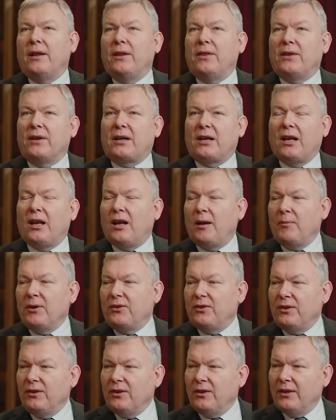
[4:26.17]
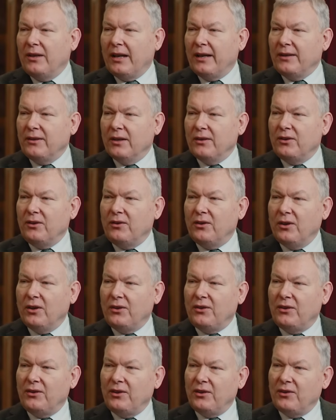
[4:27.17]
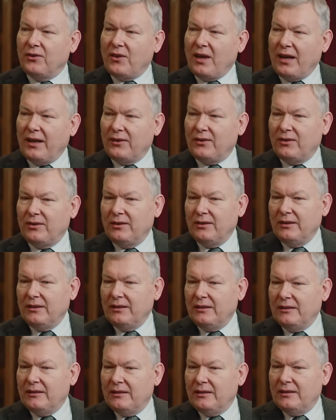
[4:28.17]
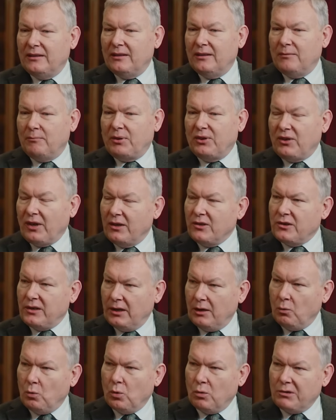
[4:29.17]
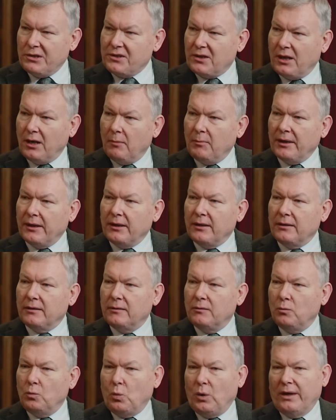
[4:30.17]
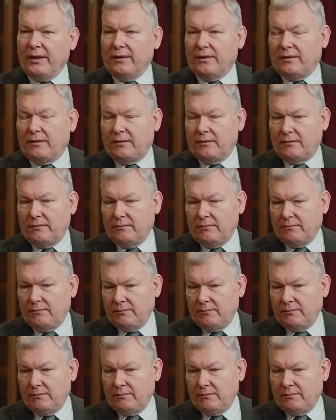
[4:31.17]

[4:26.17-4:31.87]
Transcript: the climate in the late 1930s is that potentially a war is coming with